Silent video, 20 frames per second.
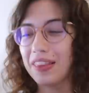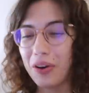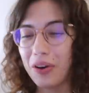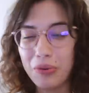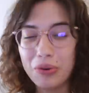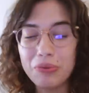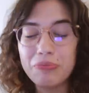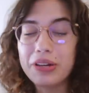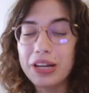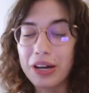
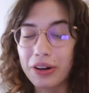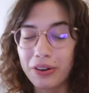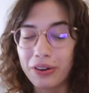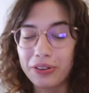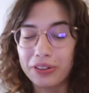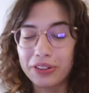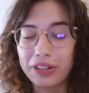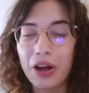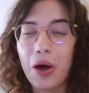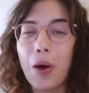lo and
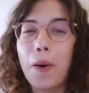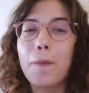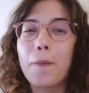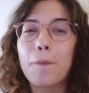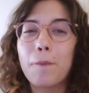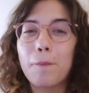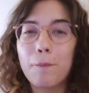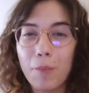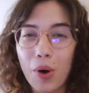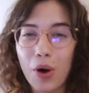behold,
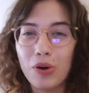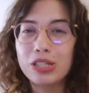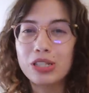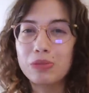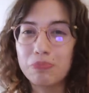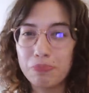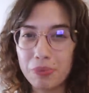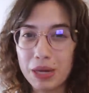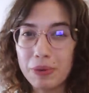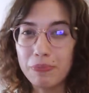
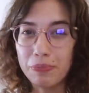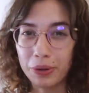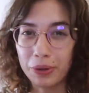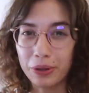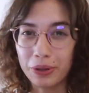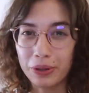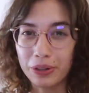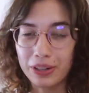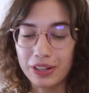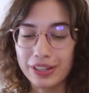most
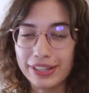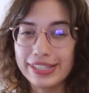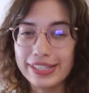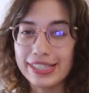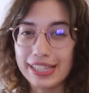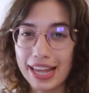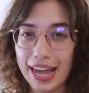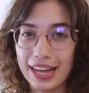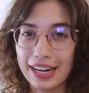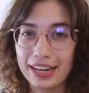people
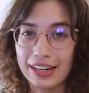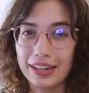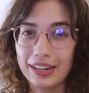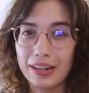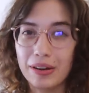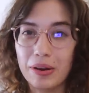said